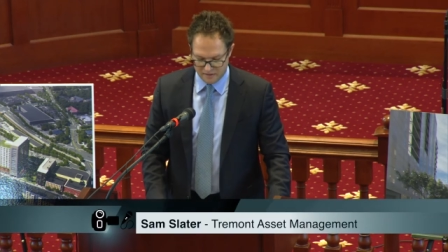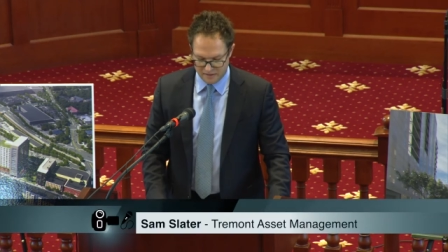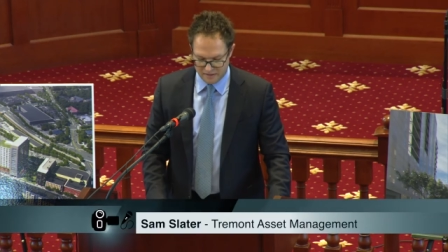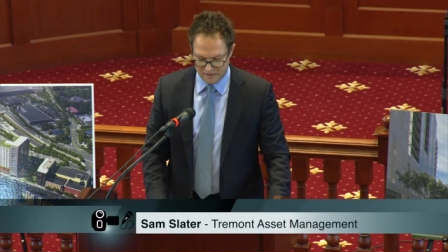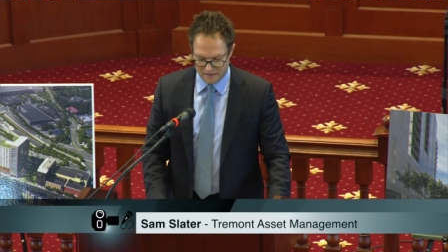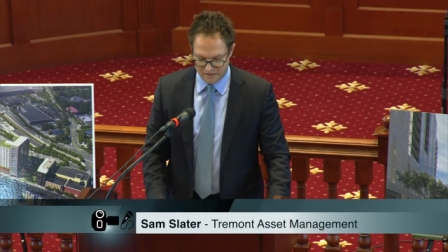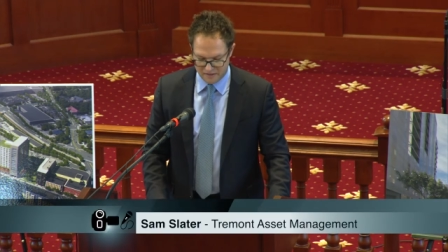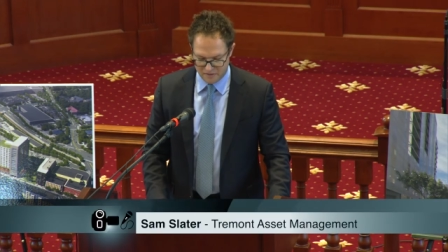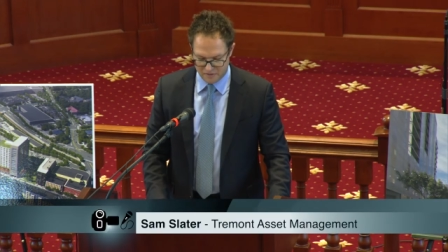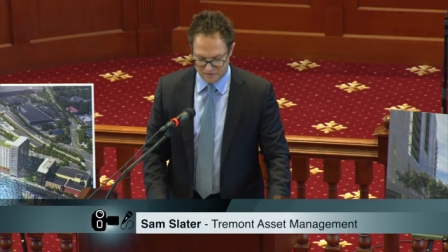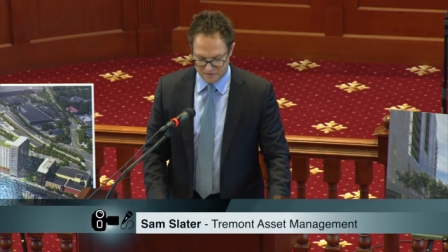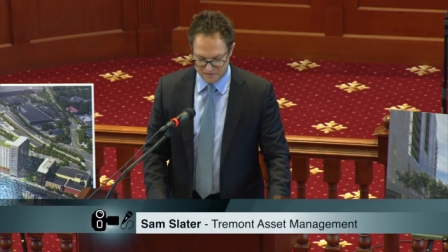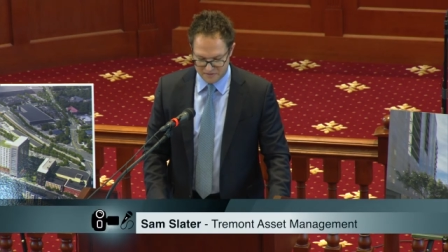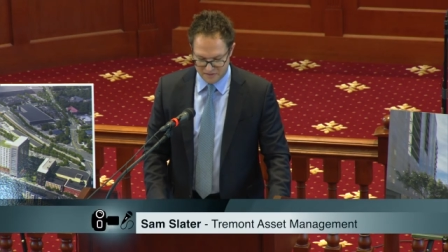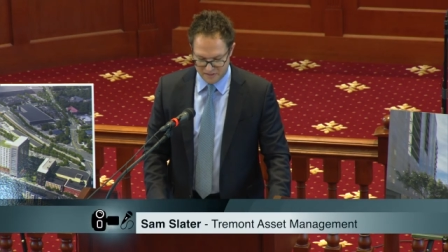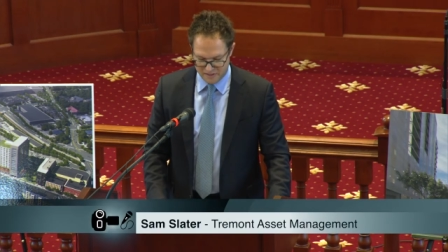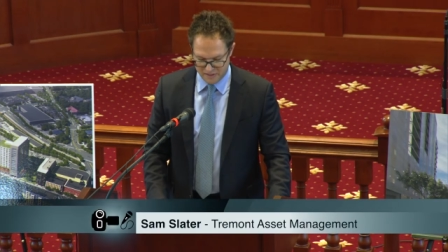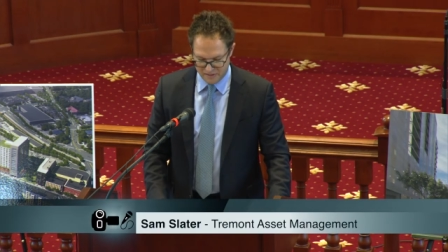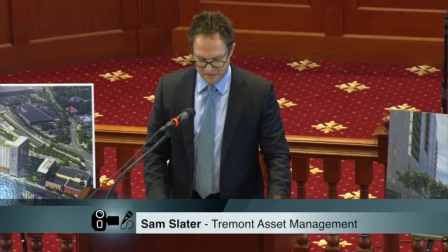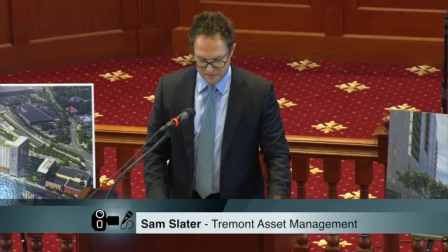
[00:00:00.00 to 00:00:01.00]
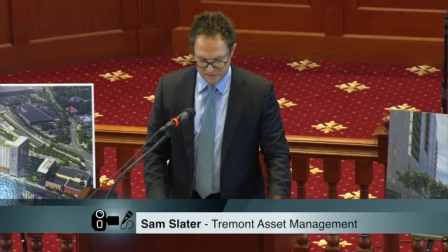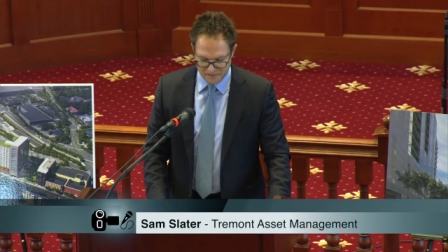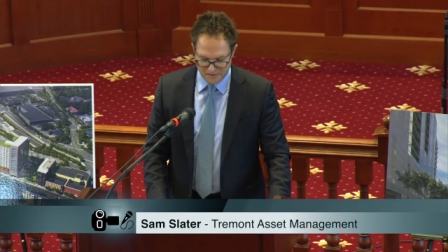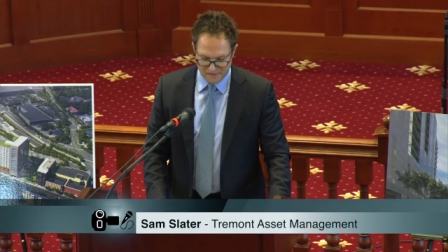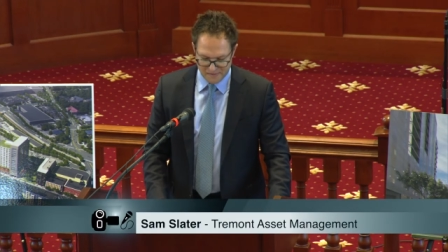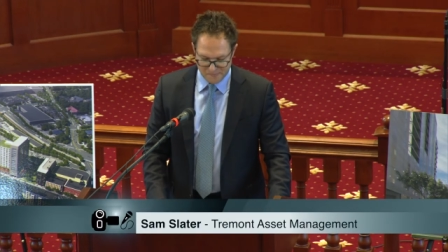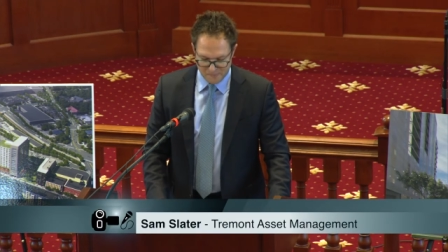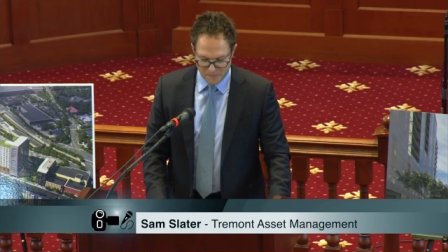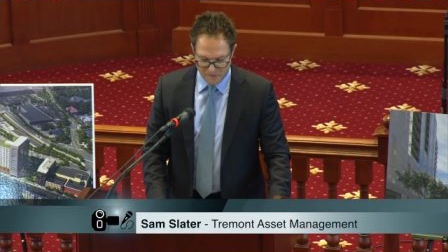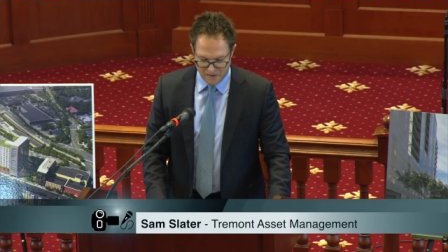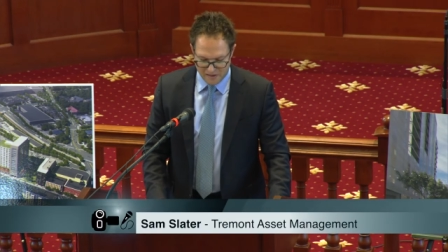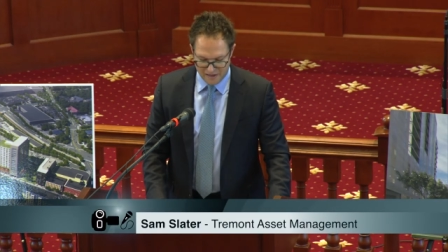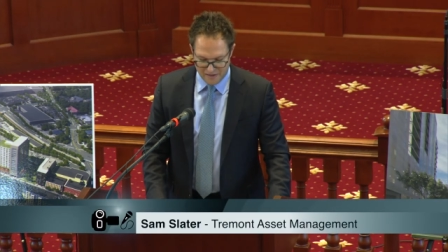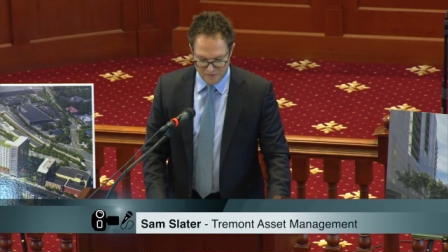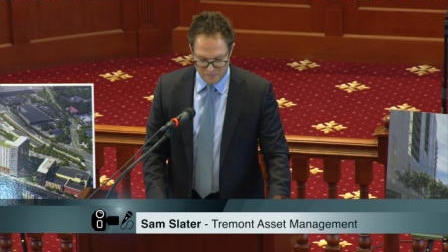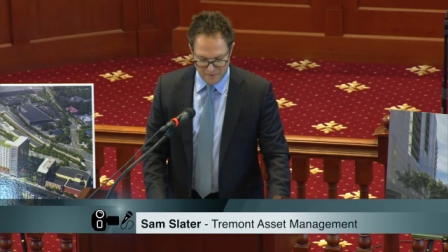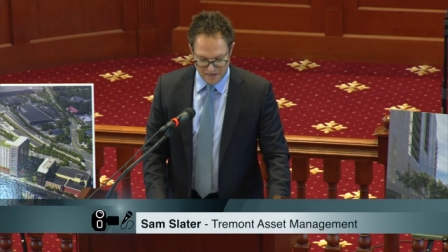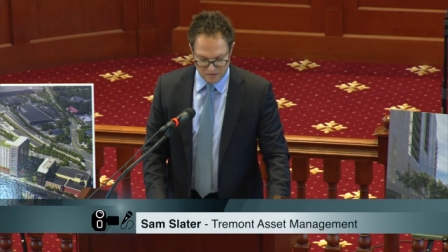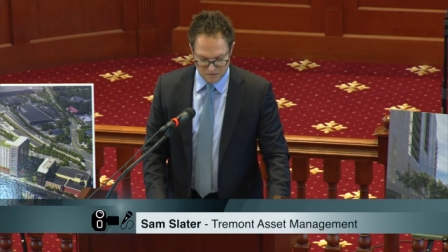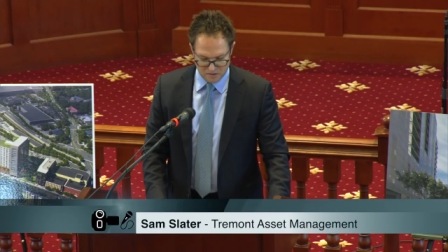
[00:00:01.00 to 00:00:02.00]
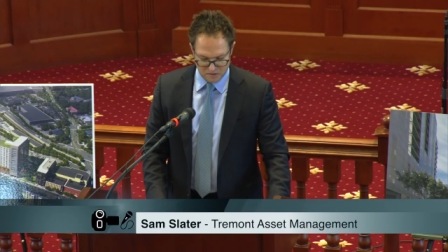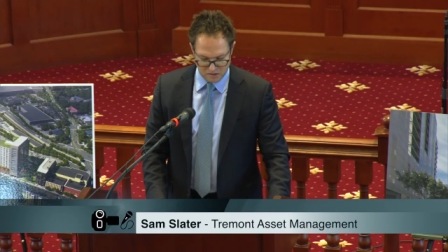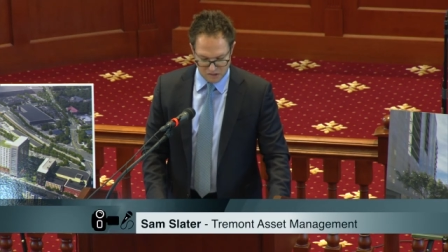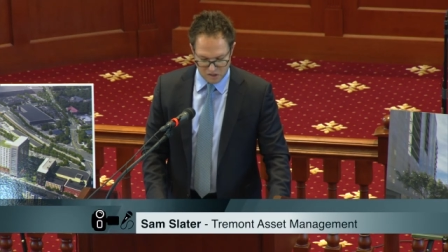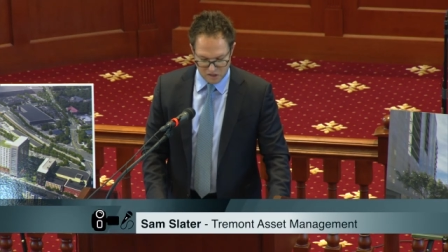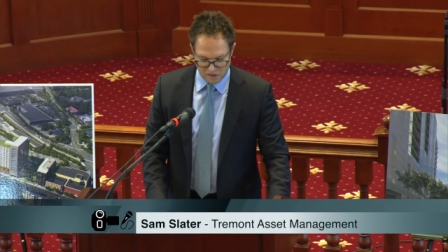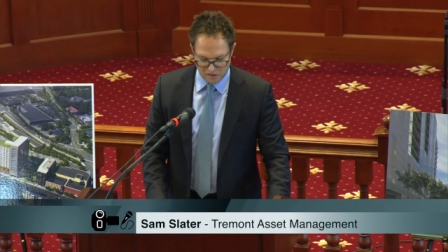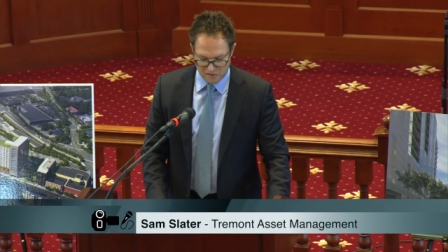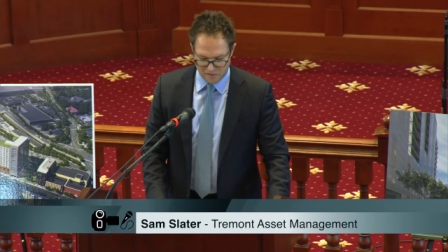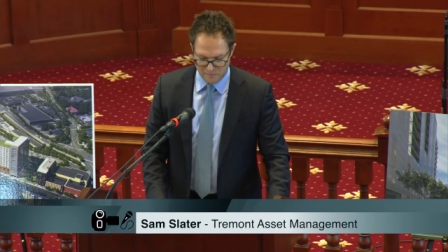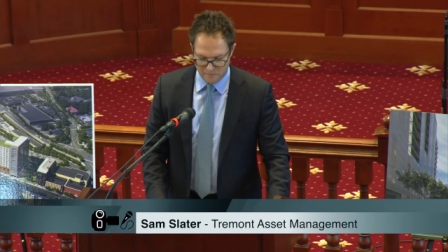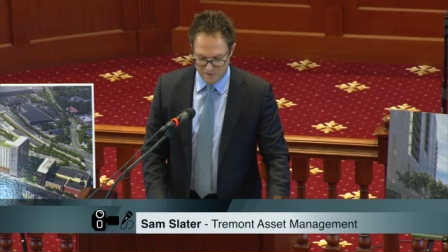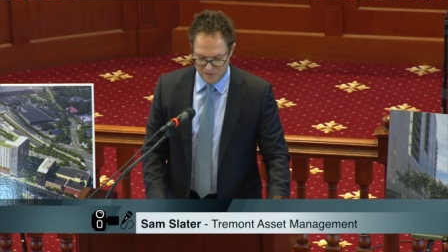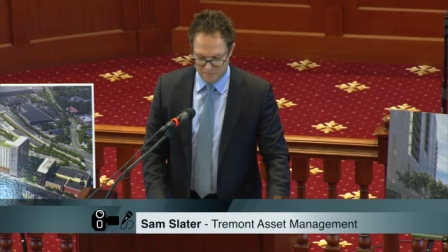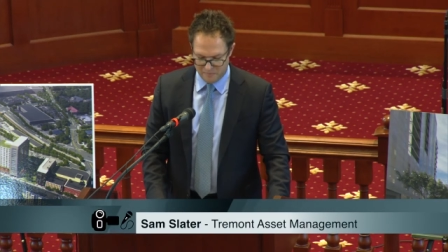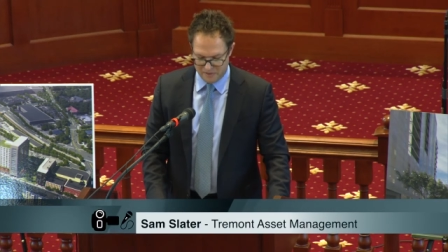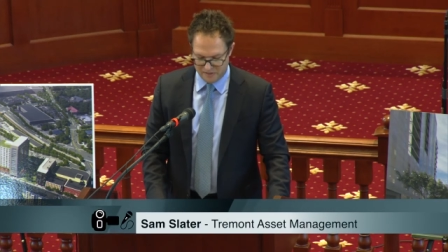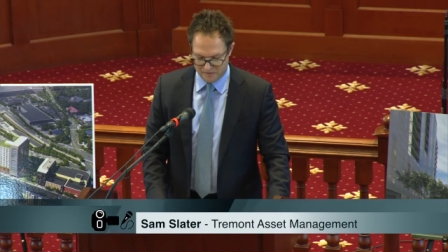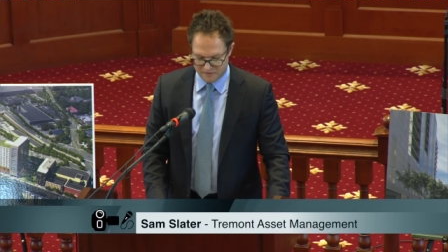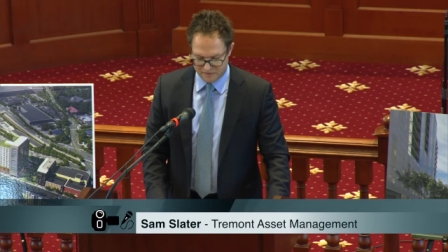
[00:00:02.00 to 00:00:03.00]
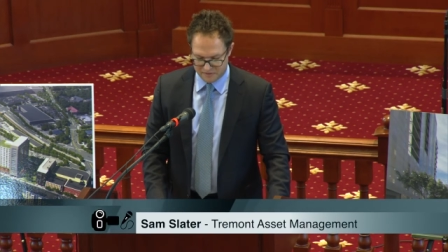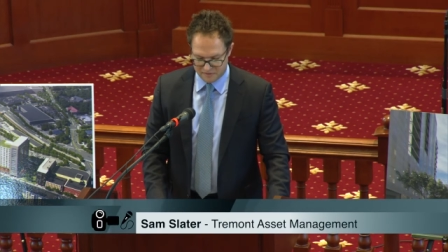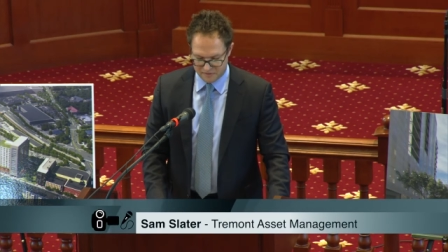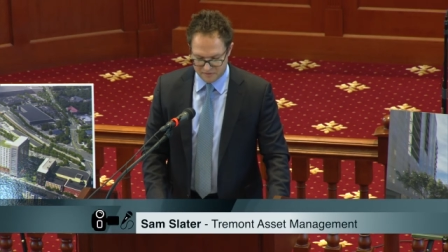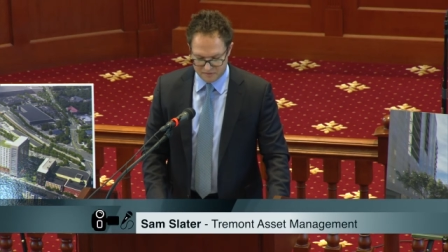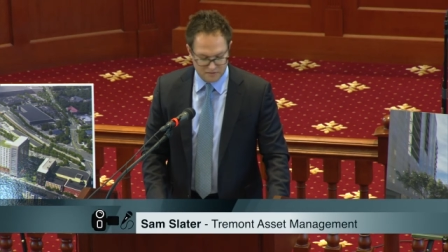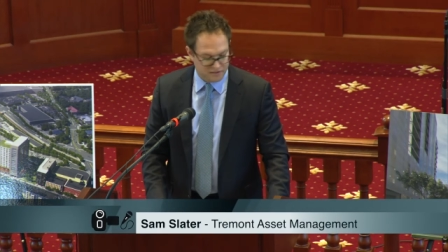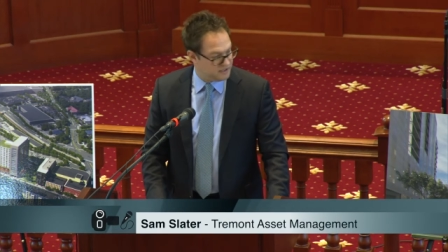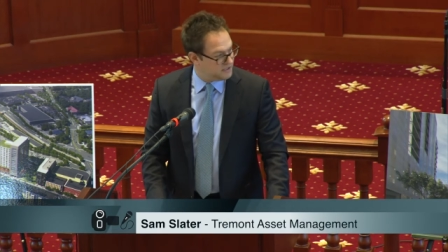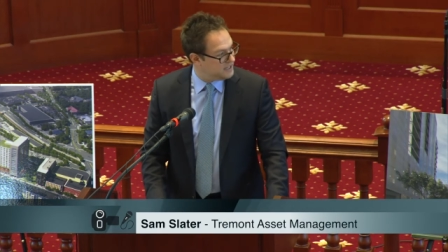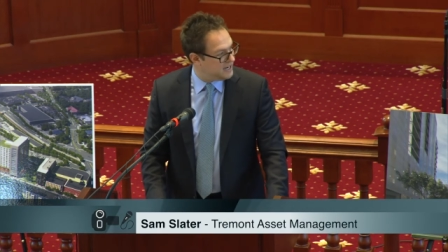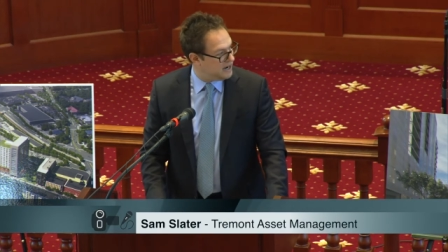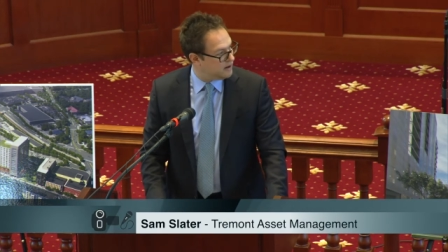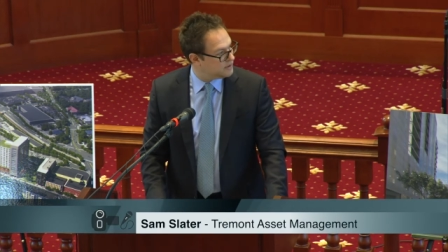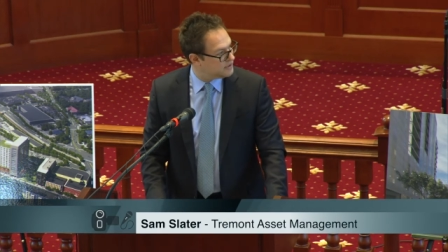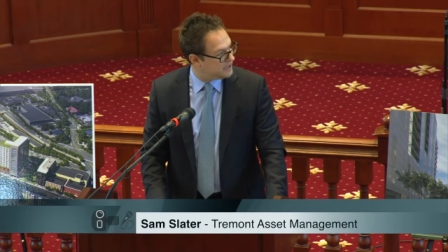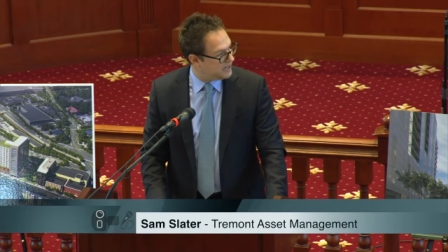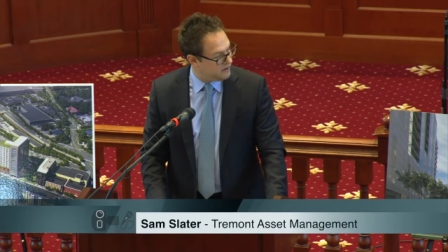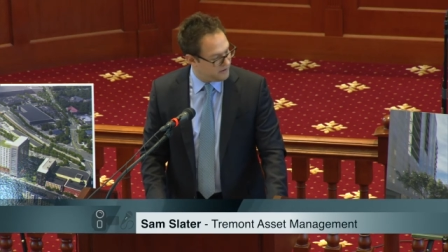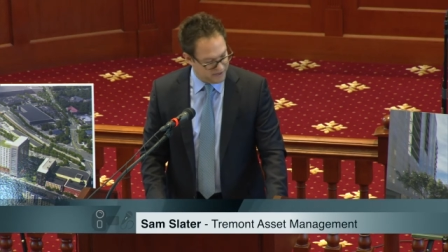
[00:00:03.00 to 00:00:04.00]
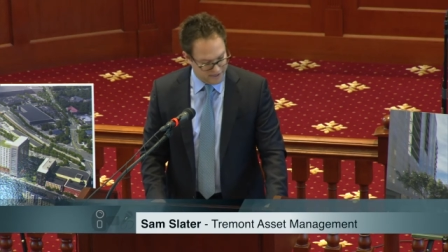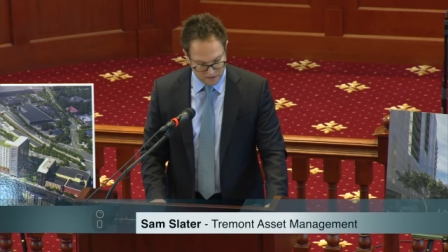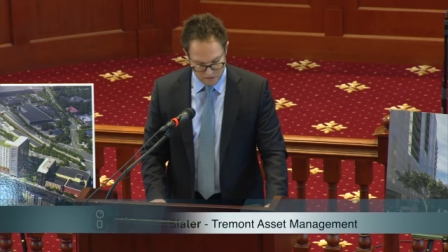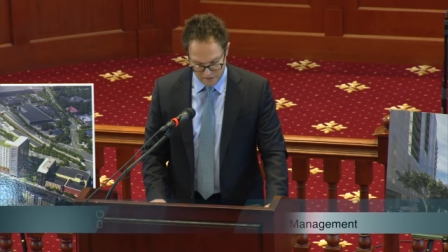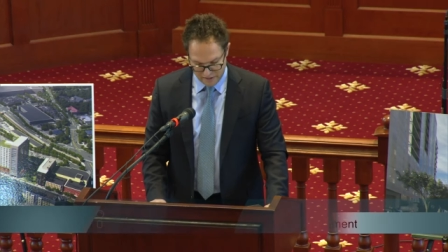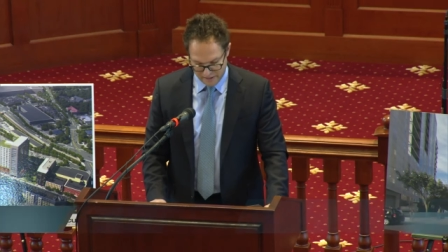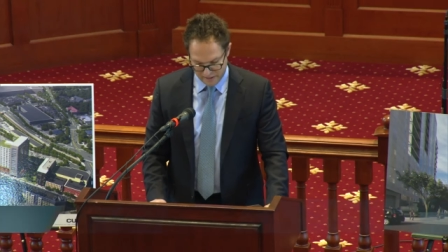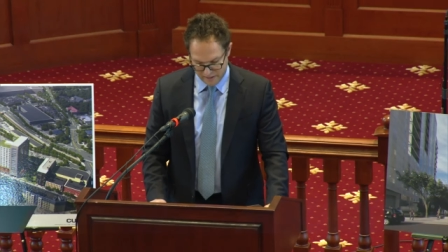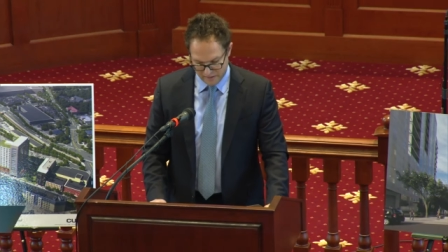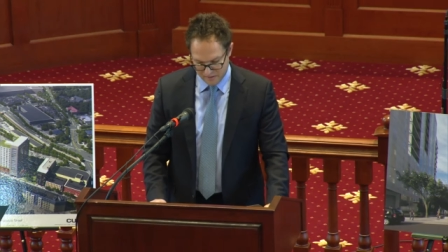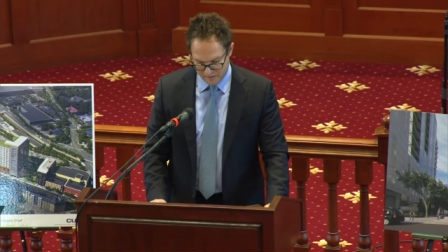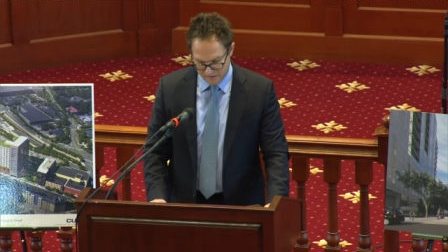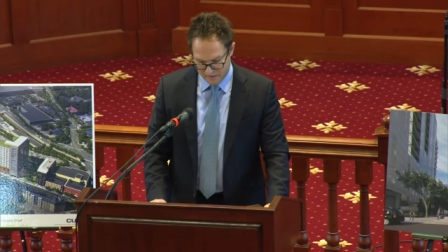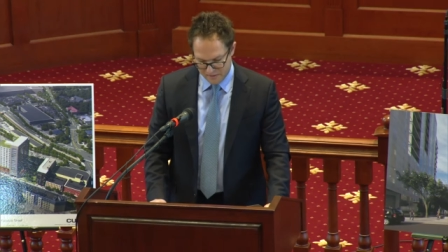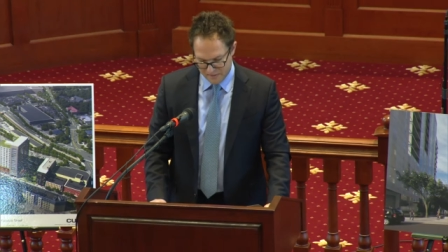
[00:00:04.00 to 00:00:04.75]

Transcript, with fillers: uh, here in the city. the mayor's long commitment to the downtown area